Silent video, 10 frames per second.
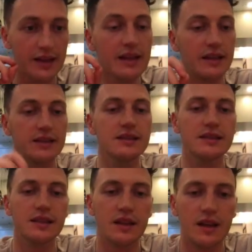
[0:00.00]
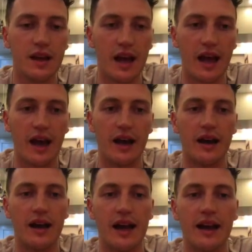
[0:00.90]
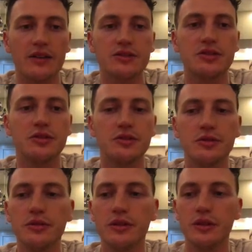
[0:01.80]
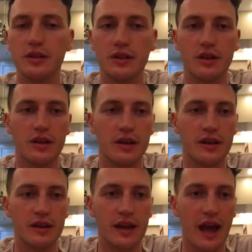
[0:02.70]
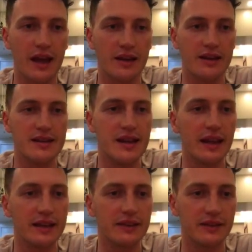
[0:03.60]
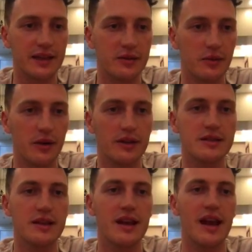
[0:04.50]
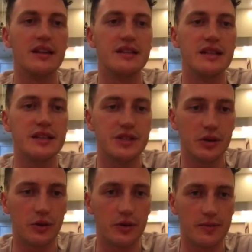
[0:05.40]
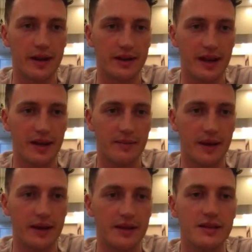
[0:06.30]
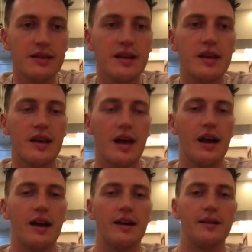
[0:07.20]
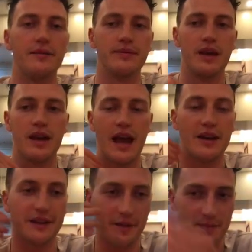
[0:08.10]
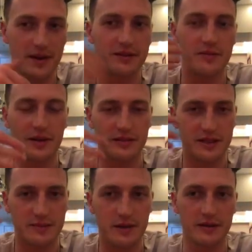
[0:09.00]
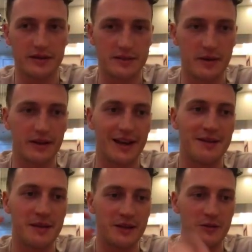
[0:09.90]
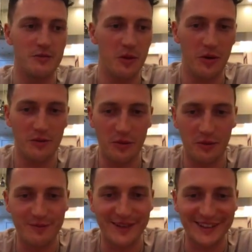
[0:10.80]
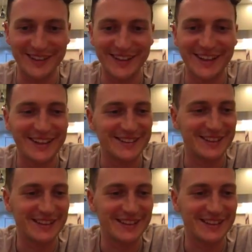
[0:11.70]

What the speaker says: is how to add negative keywords and teach your automatic campaign how to get better and smarter and make you more and more money. So